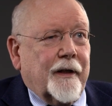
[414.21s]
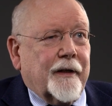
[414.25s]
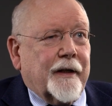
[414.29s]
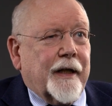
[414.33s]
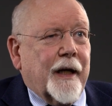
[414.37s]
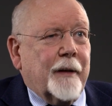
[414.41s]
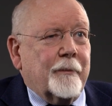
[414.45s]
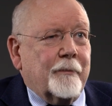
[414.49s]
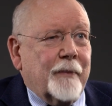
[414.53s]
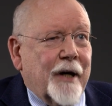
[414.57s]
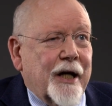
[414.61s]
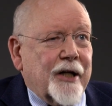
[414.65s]

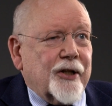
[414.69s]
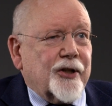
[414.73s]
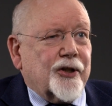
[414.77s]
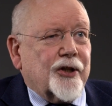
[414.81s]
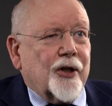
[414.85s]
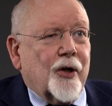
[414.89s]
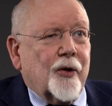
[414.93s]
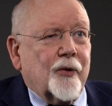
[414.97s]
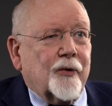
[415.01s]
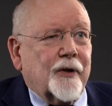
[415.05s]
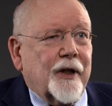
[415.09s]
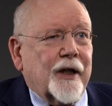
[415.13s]
They may
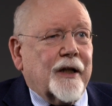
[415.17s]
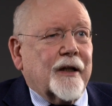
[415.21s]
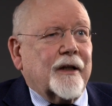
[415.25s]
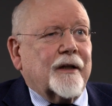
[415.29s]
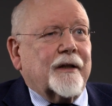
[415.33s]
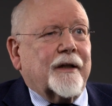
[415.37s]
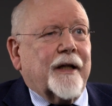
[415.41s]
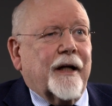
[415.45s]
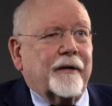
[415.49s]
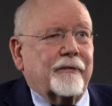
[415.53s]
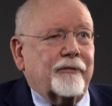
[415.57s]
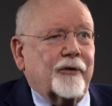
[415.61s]
show
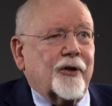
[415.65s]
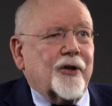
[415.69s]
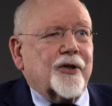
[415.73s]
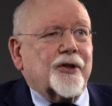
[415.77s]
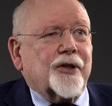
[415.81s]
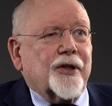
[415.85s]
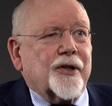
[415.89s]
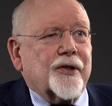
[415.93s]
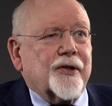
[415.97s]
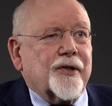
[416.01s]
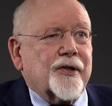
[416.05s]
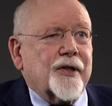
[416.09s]
little
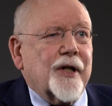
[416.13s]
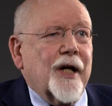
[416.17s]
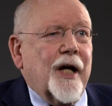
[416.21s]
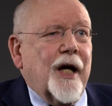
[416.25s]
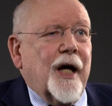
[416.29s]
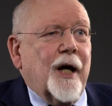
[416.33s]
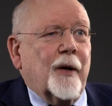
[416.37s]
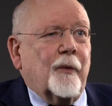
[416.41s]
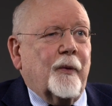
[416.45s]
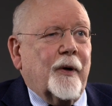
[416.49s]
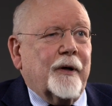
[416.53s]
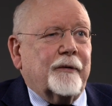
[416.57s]
divergence
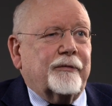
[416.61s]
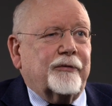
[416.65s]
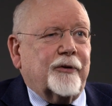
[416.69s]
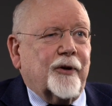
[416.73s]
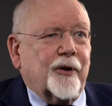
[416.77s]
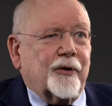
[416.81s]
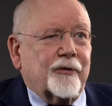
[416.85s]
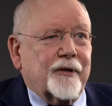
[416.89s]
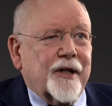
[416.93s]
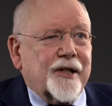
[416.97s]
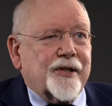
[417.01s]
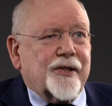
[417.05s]
when
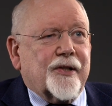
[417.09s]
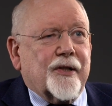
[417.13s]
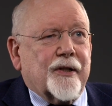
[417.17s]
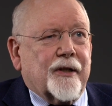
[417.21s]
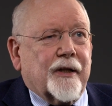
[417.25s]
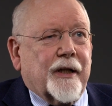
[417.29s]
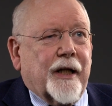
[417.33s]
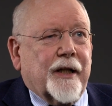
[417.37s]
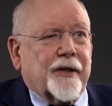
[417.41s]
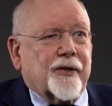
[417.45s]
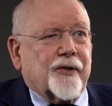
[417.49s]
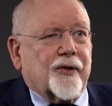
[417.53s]

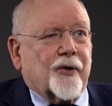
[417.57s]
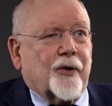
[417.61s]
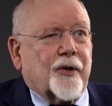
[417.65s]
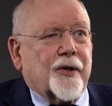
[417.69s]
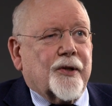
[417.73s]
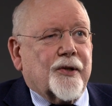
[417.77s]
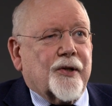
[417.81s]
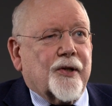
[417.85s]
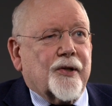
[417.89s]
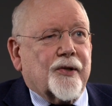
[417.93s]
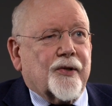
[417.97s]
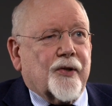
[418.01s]
fluorescent light
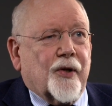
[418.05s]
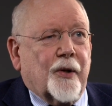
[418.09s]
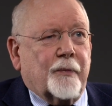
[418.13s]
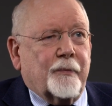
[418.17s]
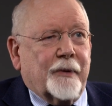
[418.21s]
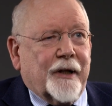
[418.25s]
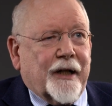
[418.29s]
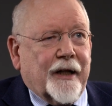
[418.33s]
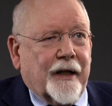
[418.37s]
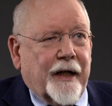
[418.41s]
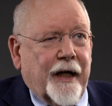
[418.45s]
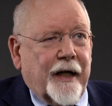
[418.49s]
sources or
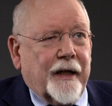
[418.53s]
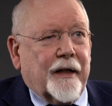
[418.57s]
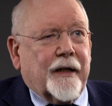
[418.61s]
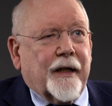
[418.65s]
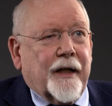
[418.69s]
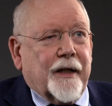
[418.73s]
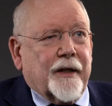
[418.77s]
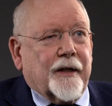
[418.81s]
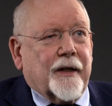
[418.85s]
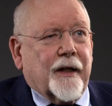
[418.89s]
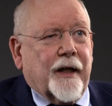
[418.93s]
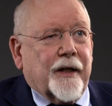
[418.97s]
metal
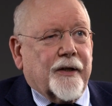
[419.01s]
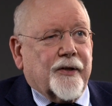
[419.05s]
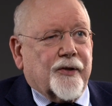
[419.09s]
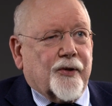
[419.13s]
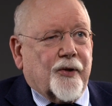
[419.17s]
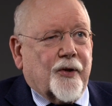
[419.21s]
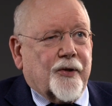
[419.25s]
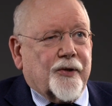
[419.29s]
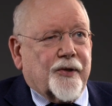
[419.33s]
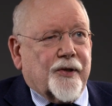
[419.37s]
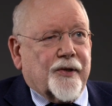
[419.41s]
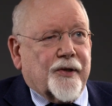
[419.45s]
halide light
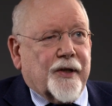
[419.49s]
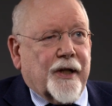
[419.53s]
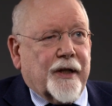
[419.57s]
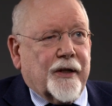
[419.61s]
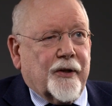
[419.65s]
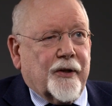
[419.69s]
sources are